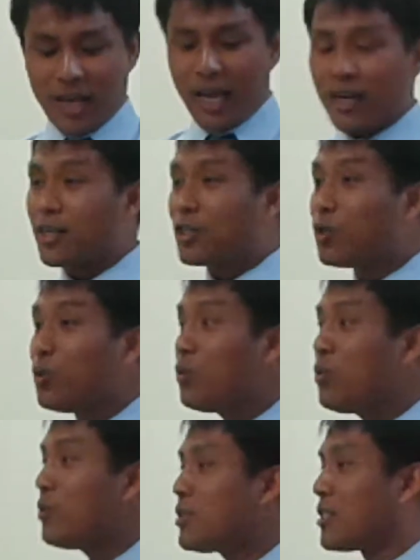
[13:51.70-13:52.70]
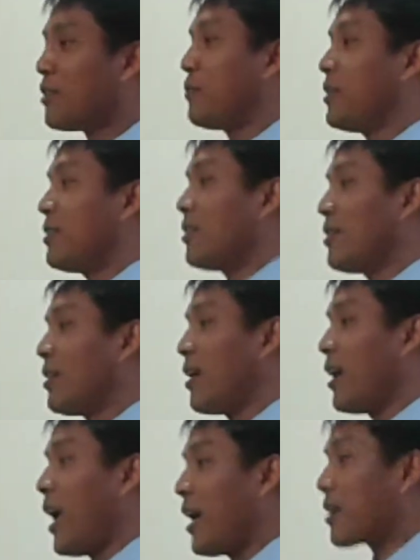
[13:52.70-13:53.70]
and 2 civil
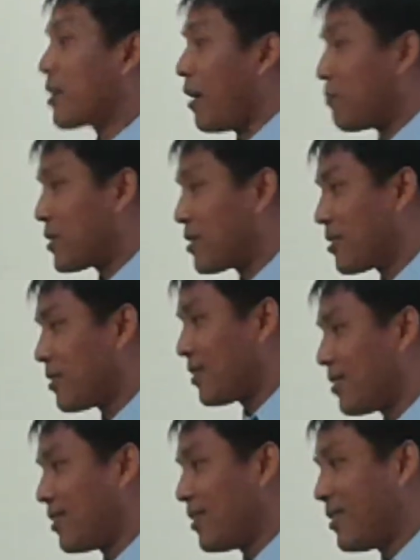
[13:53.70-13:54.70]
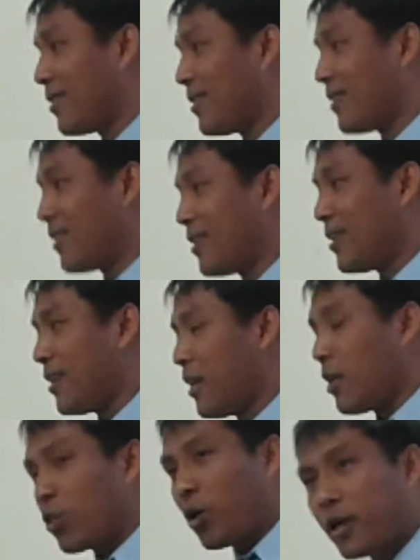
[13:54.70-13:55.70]
aircraft.
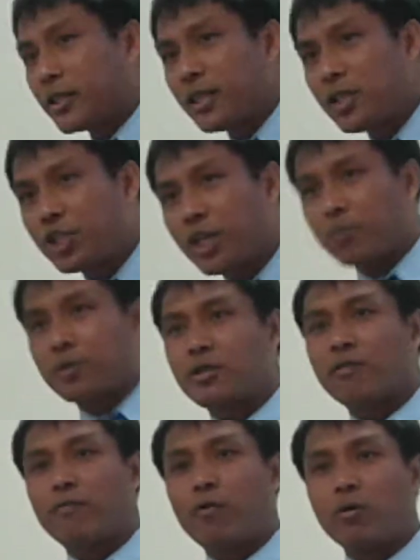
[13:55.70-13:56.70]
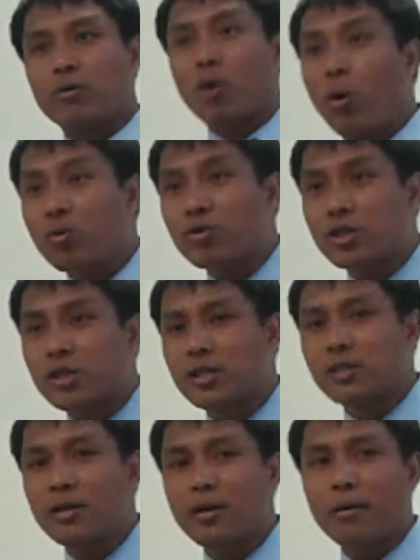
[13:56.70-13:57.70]
13 ships from
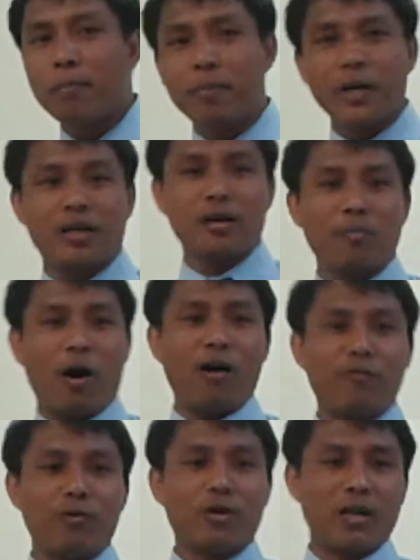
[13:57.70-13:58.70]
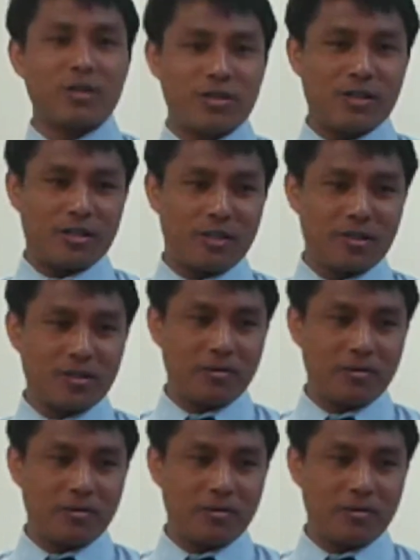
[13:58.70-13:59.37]
those big, powerful countries.